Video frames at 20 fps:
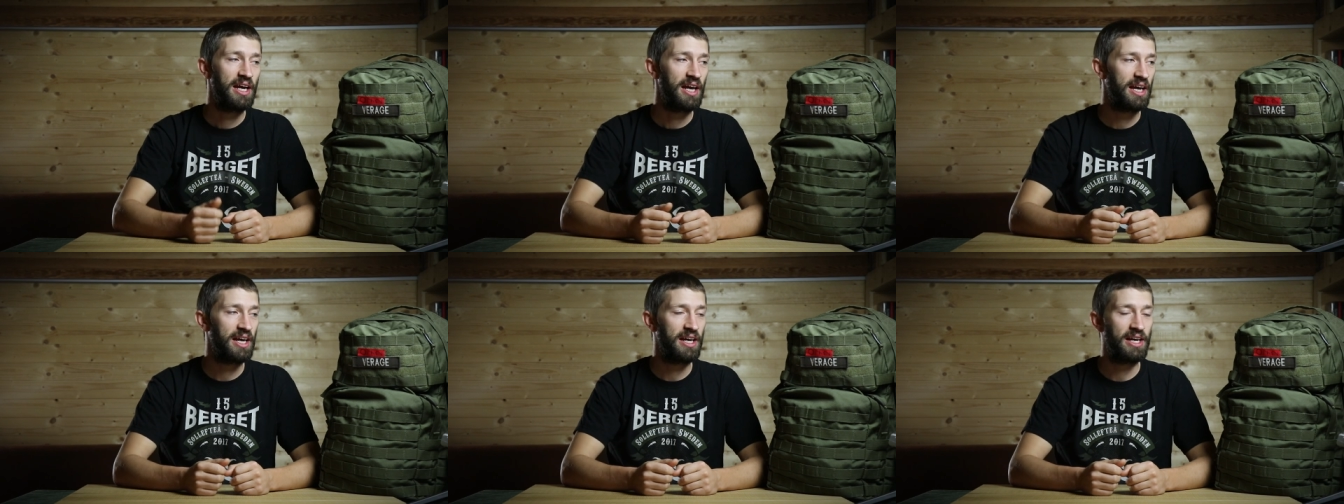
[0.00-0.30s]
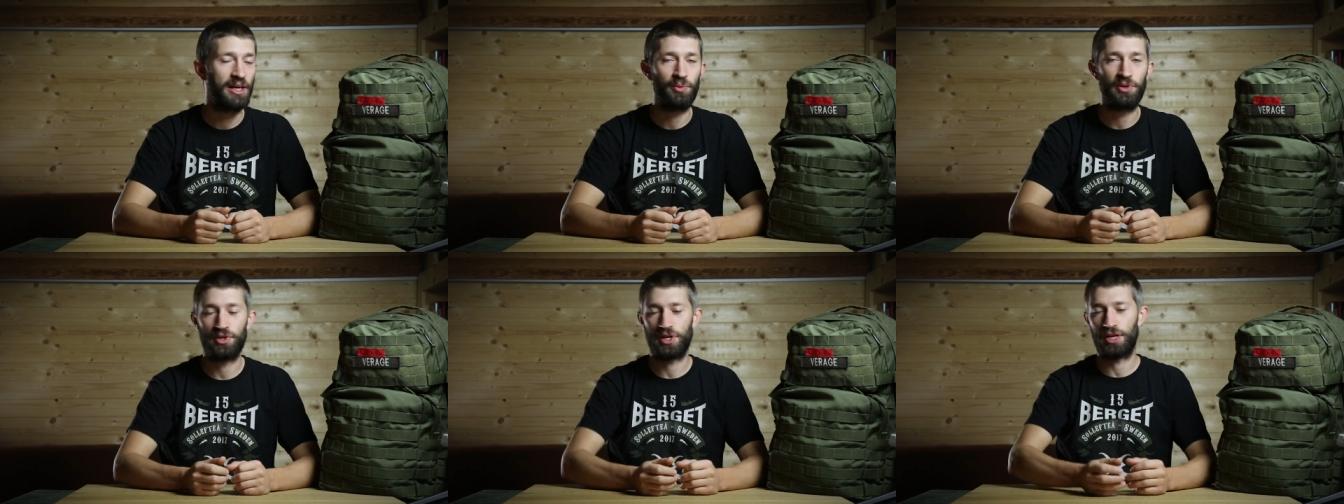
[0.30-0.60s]

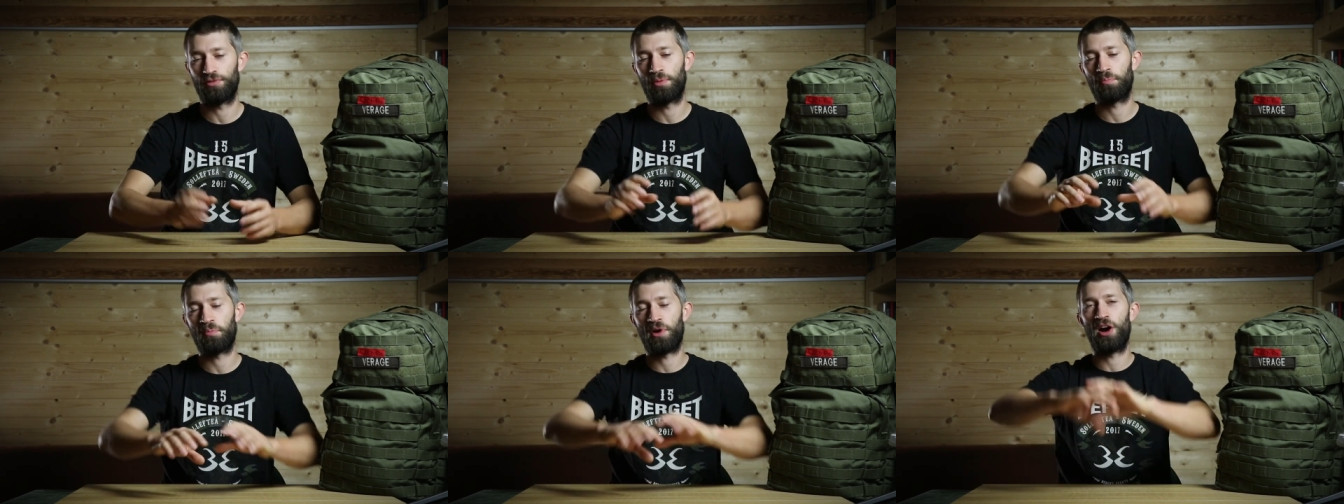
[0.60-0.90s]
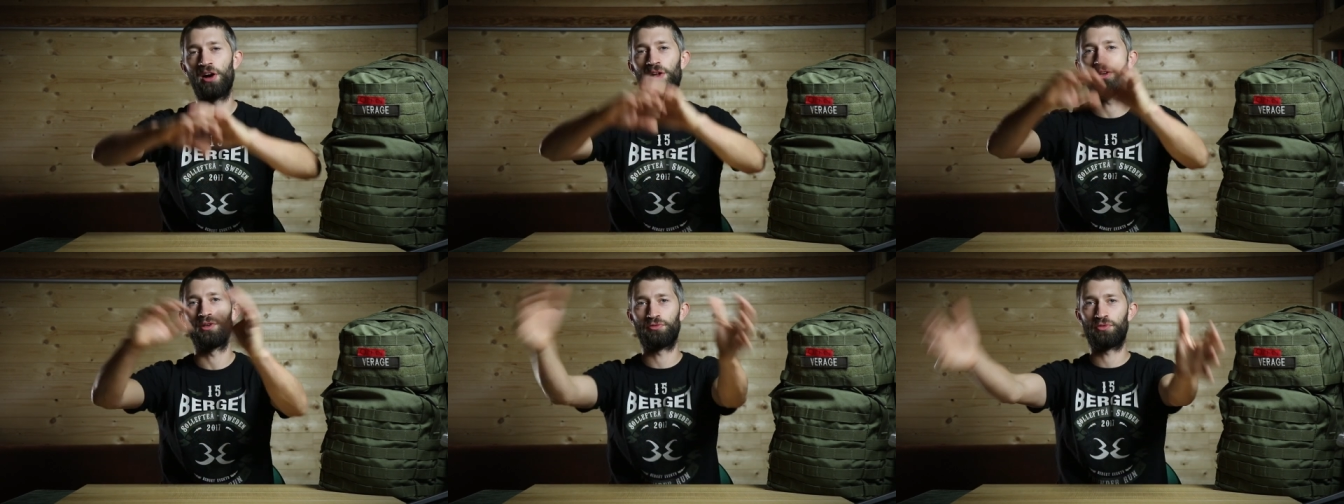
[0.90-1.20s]
and when you have a
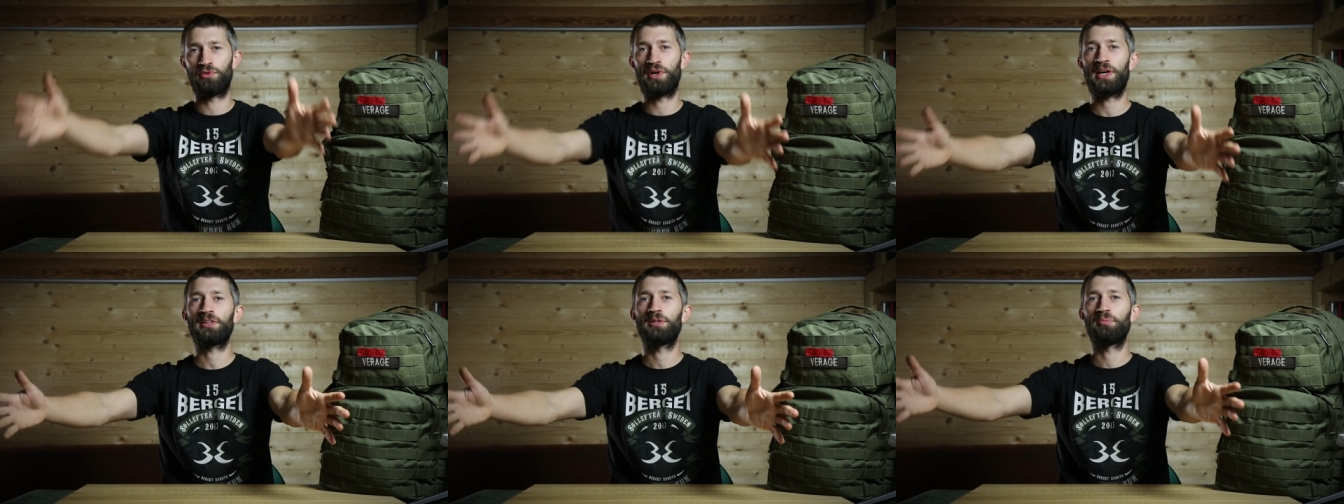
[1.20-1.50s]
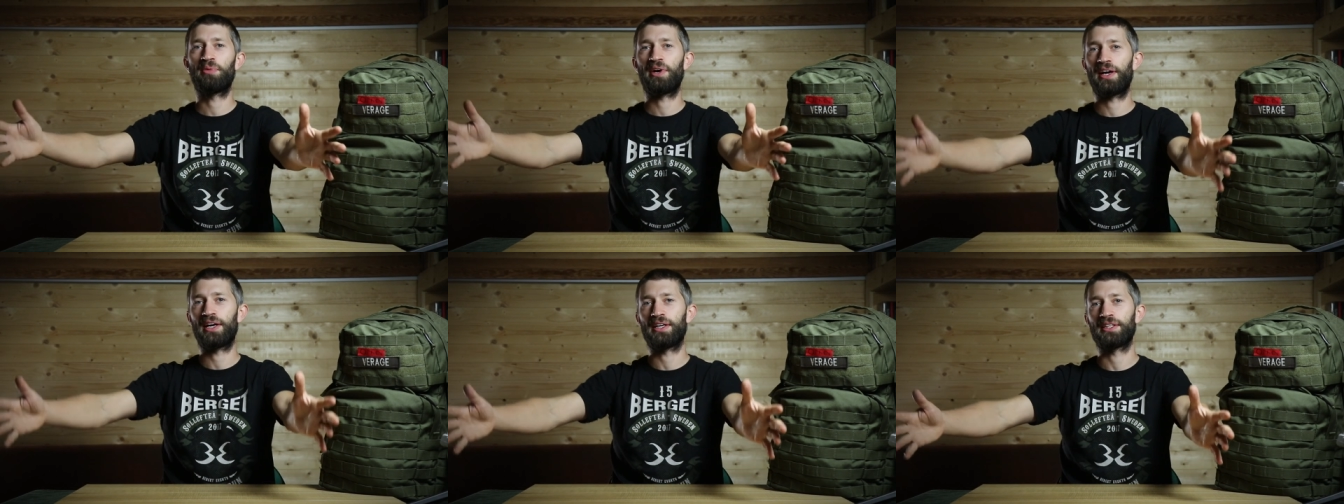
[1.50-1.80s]
pile of Ratel
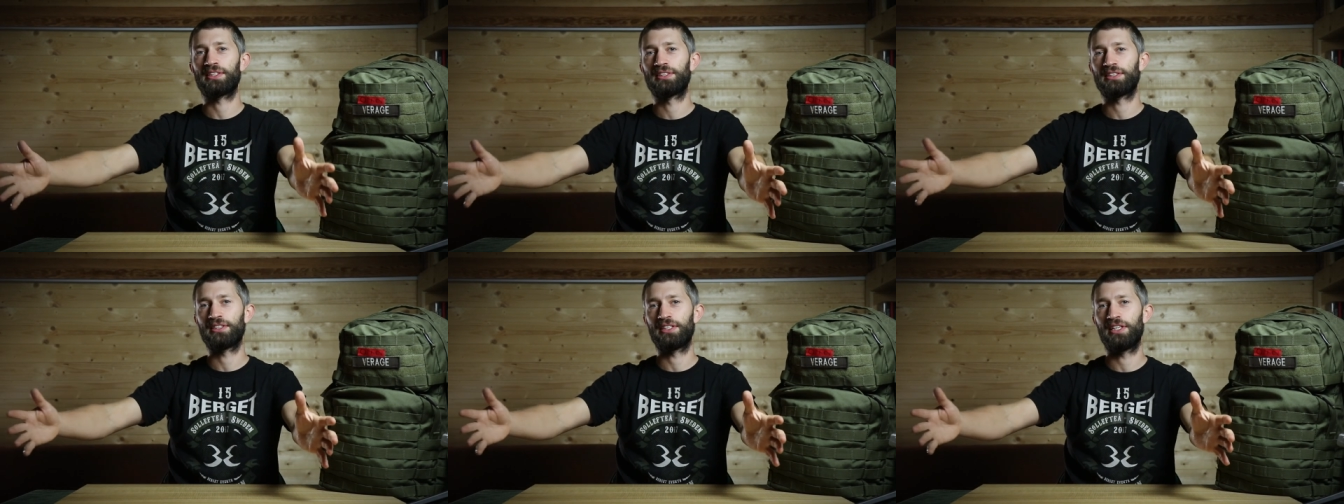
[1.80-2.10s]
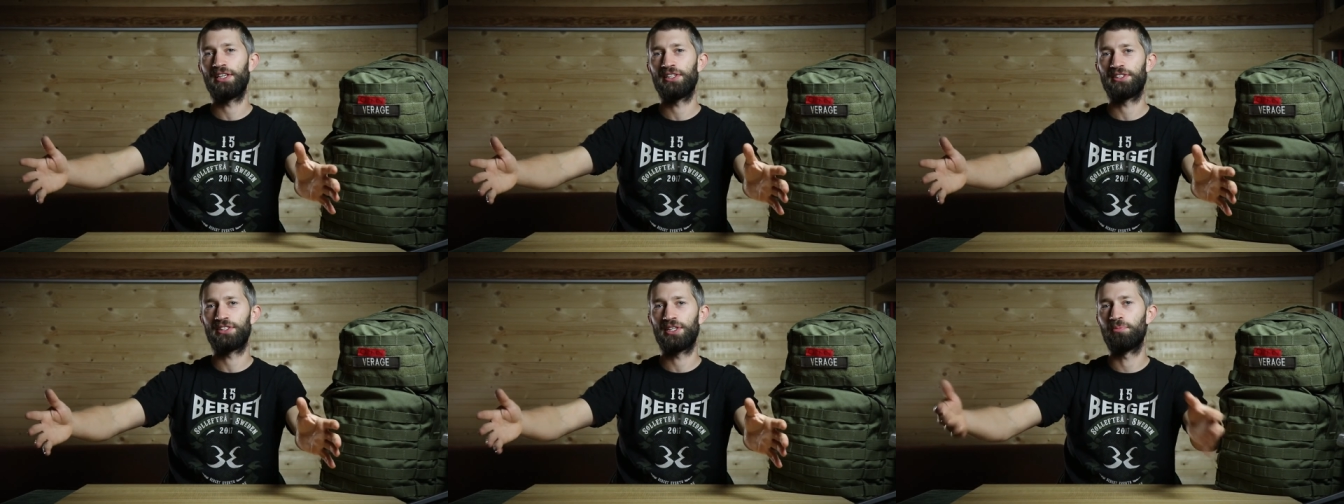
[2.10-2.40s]
packs
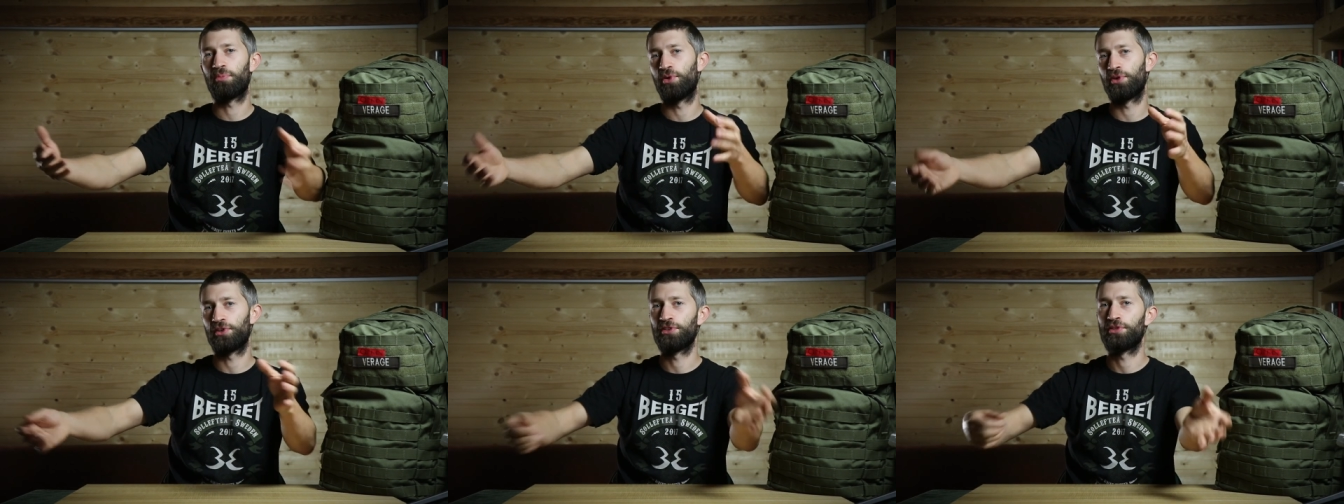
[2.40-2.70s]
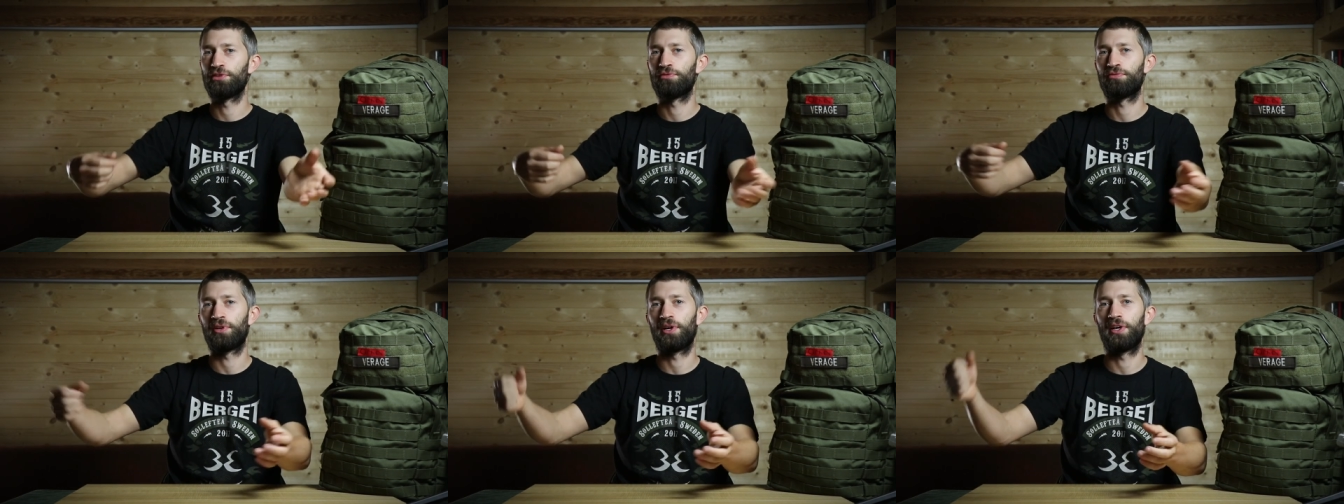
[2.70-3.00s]
it's
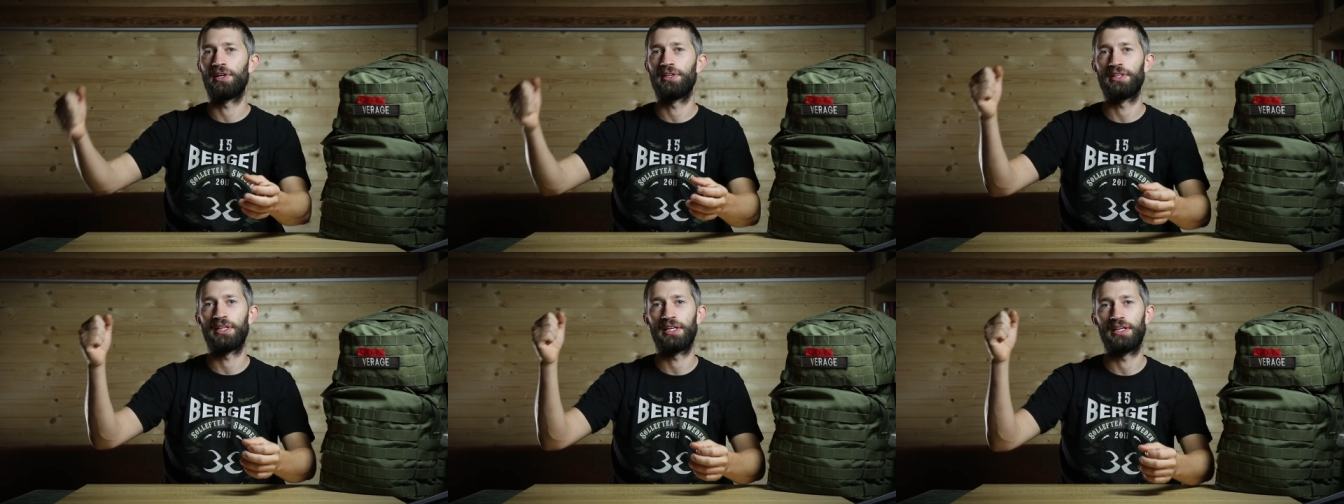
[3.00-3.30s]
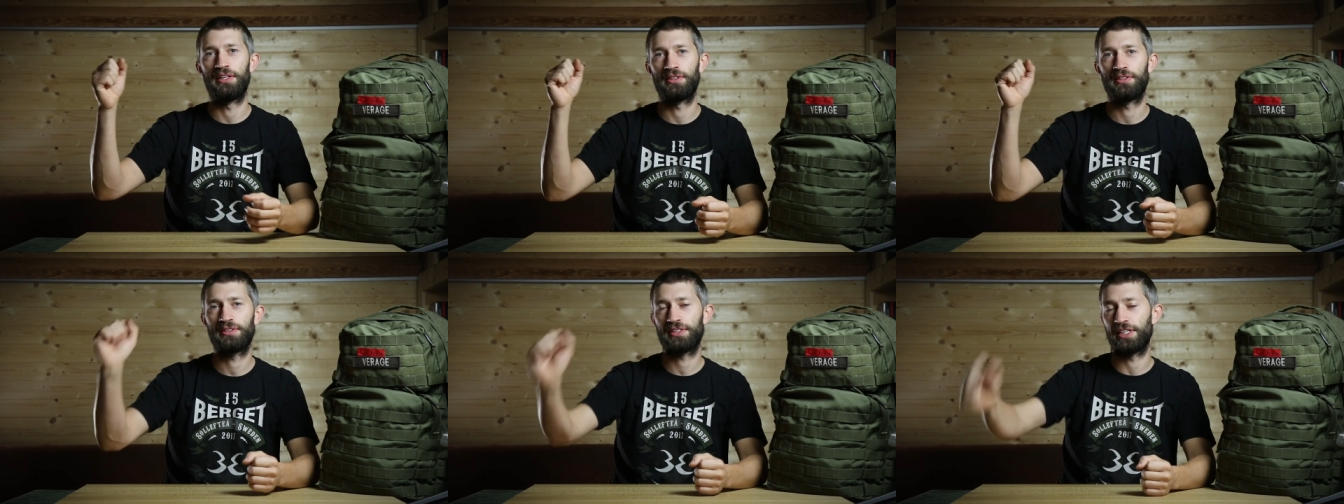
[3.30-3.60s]
important to find
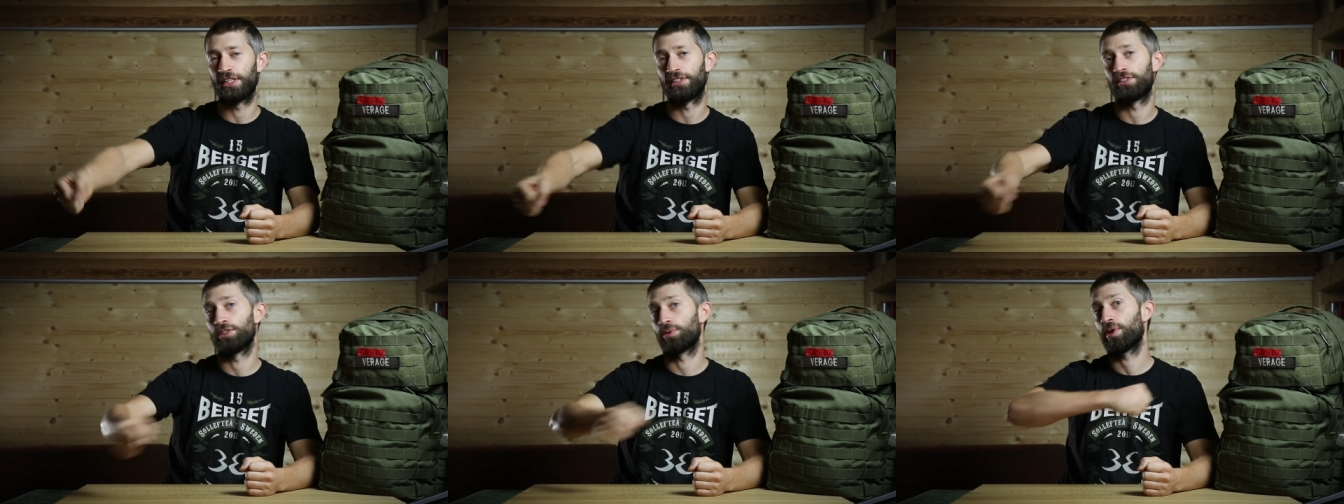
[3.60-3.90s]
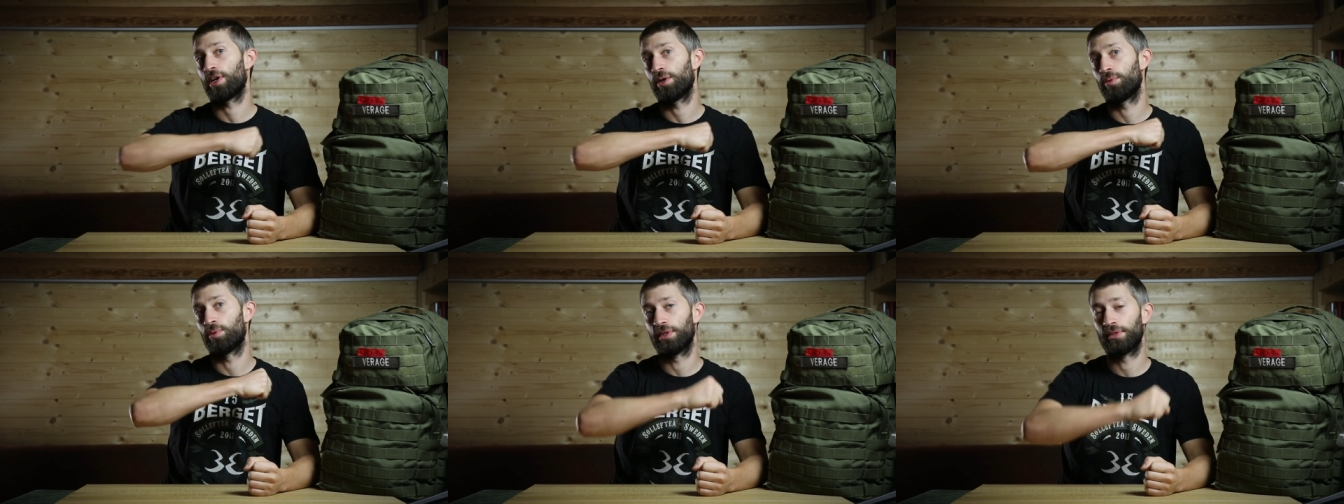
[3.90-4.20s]
and take the
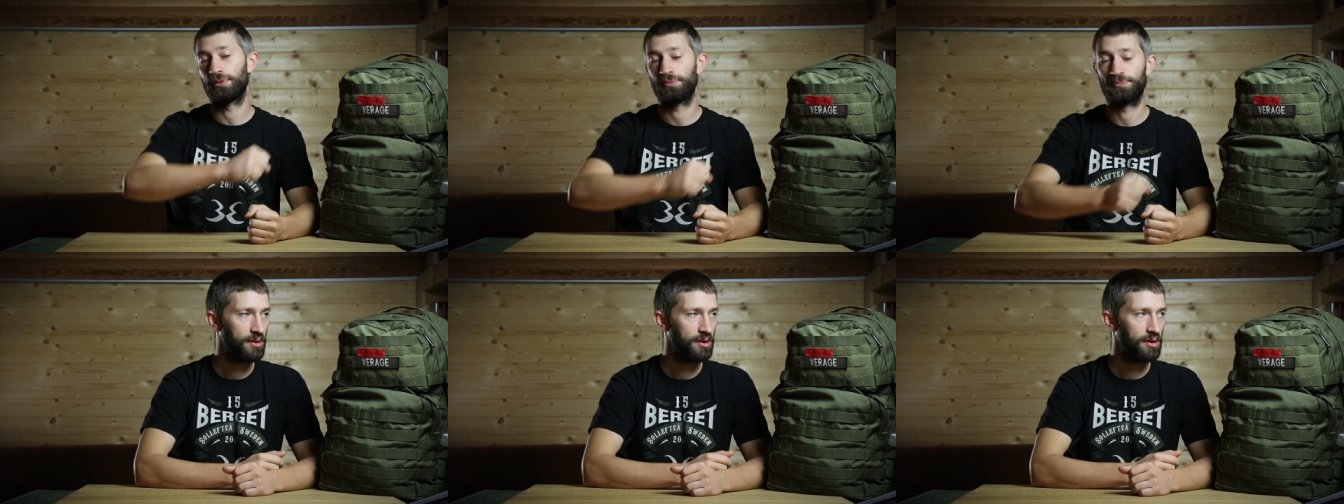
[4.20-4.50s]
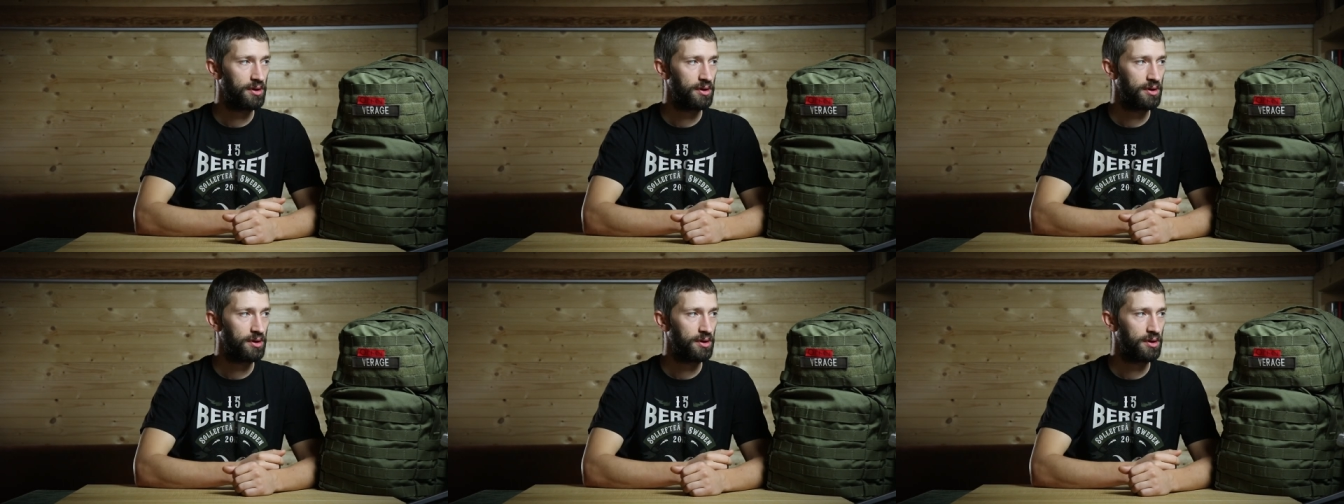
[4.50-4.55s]
right one.